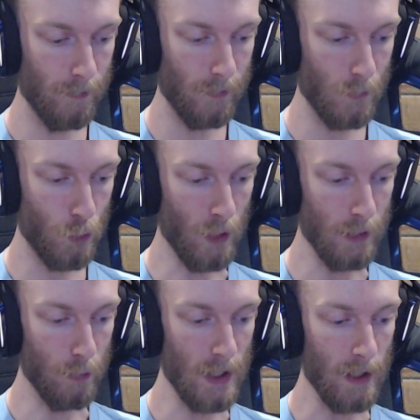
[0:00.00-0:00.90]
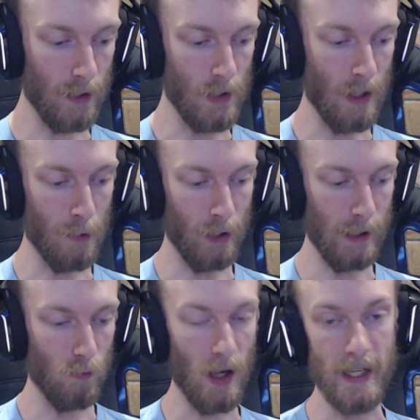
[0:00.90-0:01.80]
trying to attack this
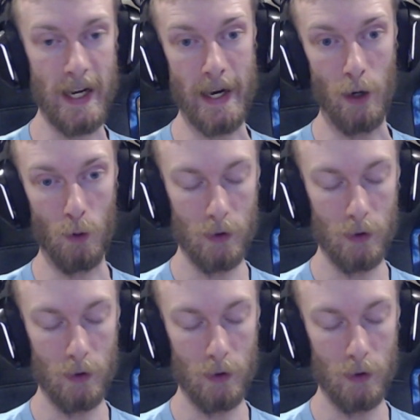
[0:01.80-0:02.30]
Hitmonlee right now.